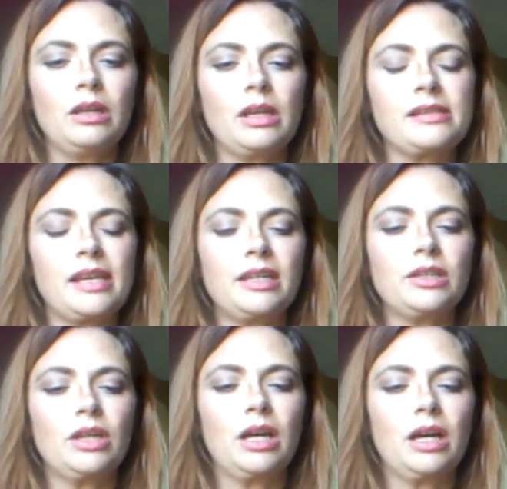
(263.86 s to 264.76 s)
it's like,
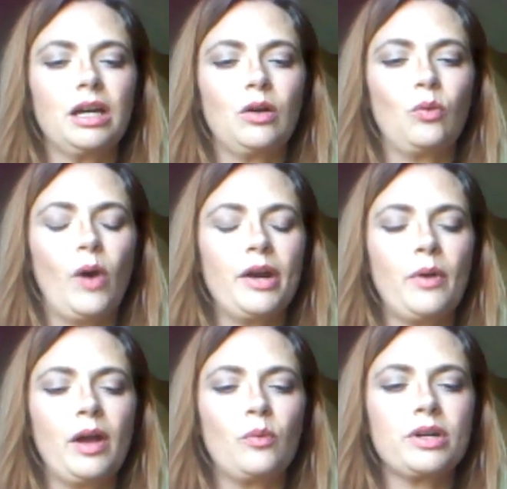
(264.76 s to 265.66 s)
why do
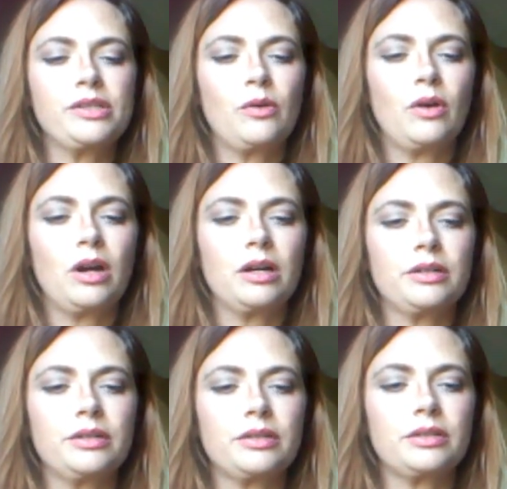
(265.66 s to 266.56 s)
I work so
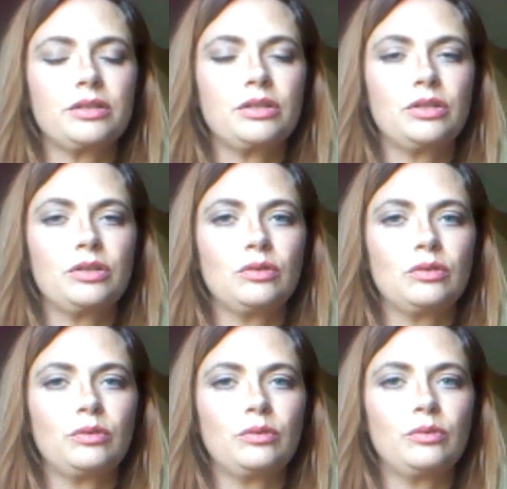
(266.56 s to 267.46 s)
hard
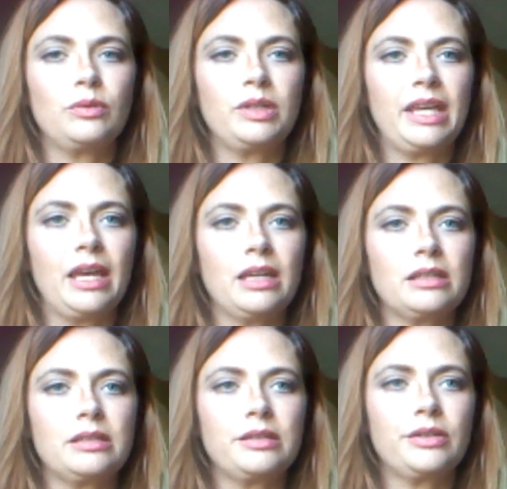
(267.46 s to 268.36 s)
to
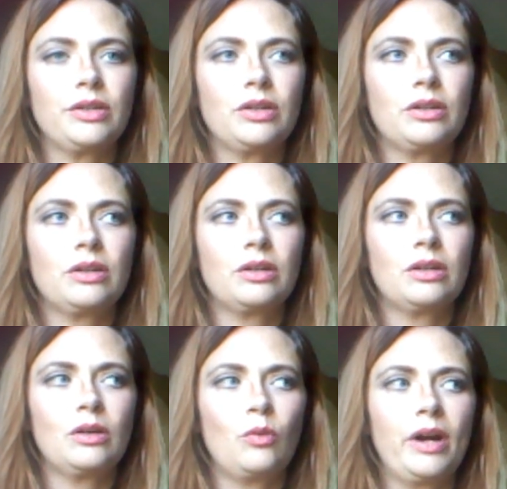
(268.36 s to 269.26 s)
get
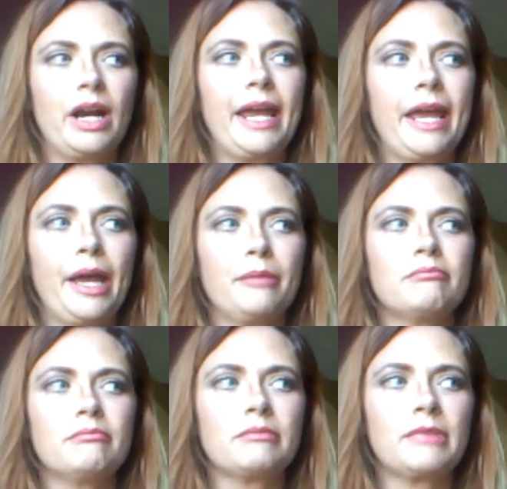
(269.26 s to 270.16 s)
where I
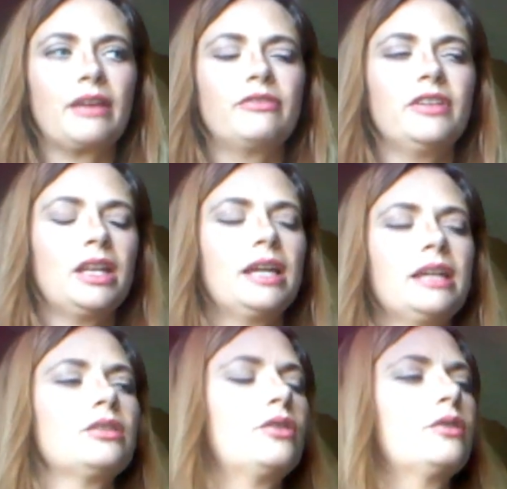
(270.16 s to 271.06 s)
am? Like, I feel like
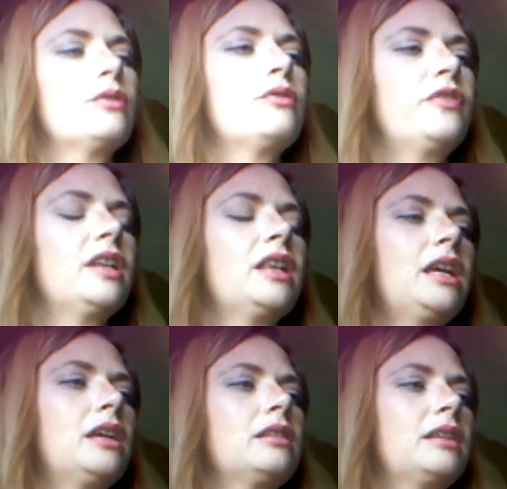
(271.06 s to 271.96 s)
you're
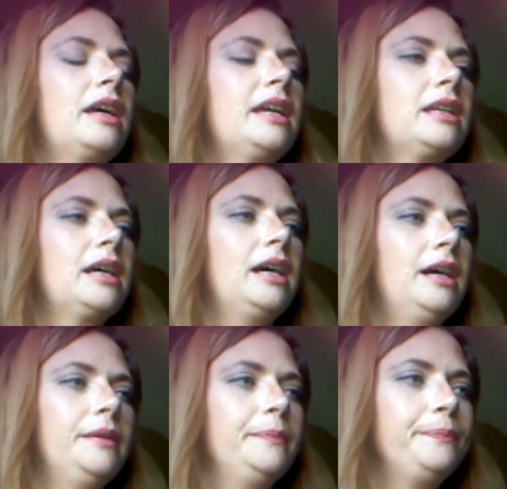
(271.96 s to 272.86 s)
feeling like,
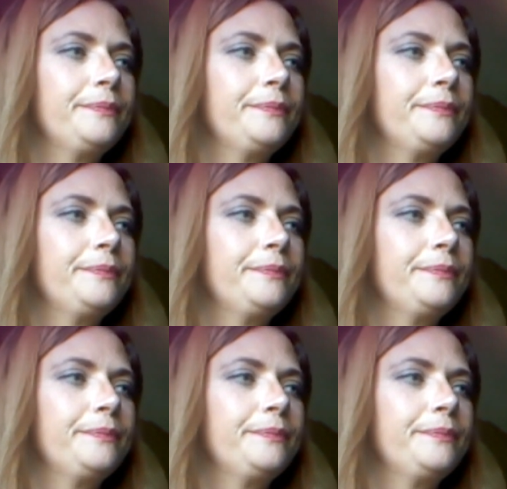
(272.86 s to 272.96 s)
I